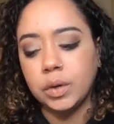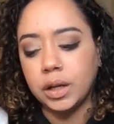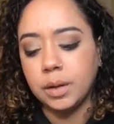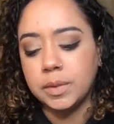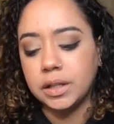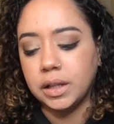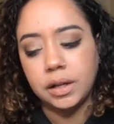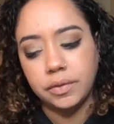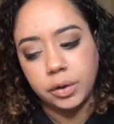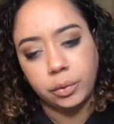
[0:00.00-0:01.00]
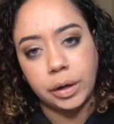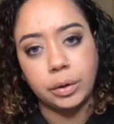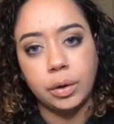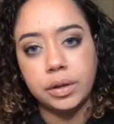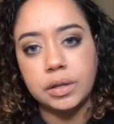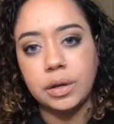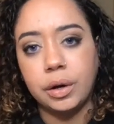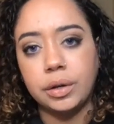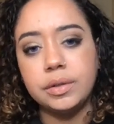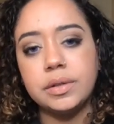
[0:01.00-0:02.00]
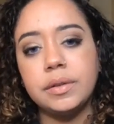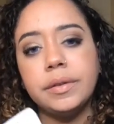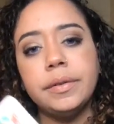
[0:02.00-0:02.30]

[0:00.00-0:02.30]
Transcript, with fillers: when it comes to love and around all these cards,